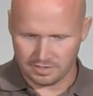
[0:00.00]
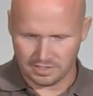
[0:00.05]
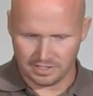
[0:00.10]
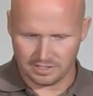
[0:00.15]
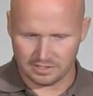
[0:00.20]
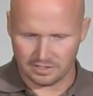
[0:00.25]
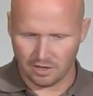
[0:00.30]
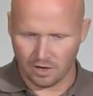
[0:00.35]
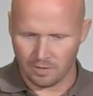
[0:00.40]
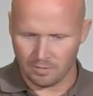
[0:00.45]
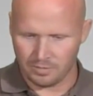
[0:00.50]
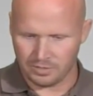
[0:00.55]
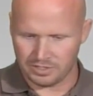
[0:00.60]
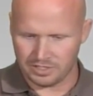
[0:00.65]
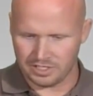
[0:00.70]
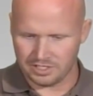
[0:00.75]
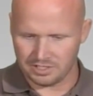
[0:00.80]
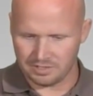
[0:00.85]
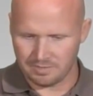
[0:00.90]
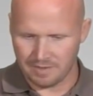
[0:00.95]
since our
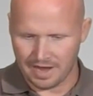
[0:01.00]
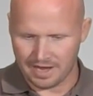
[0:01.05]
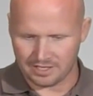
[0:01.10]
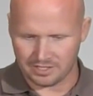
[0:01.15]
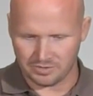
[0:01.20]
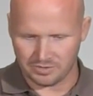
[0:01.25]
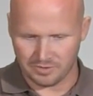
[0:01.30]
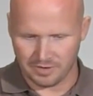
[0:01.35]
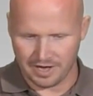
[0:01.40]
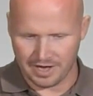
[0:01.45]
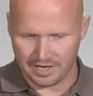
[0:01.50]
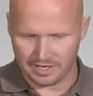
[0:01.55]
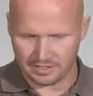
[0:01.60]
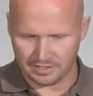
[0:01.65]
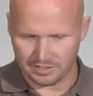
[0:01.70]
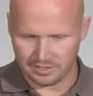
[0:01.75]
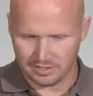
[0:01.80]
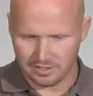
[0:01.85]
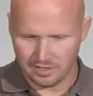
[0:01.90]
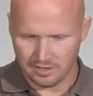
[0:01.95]
precision matched
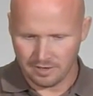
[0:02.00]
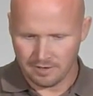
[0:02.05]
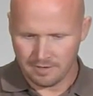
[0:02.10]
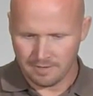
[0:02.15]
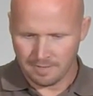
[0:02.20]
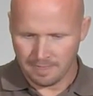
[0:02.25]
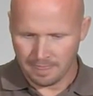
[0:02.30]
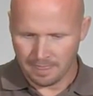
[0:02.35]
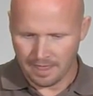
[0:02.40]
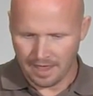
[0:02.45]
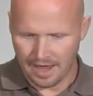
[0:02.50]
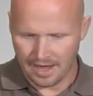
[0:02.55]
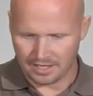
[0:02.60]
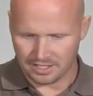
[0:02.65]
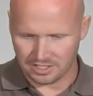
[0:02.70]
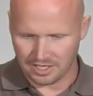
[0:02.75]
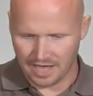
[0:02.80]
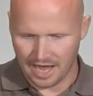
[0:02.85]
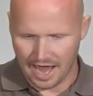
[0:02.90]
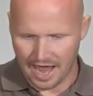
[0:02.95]
rings
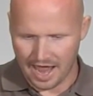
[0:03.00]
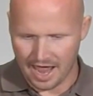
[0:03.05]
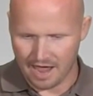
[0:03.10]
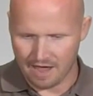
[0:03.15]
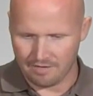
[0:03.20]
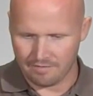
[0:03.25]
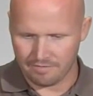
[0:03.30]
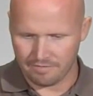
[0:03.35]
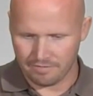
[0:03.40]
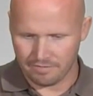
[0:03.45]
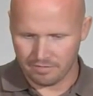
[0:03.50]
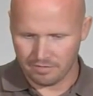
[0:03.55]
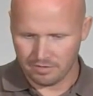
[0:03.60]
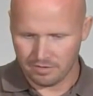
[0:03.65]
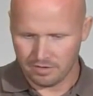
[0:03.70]
actually have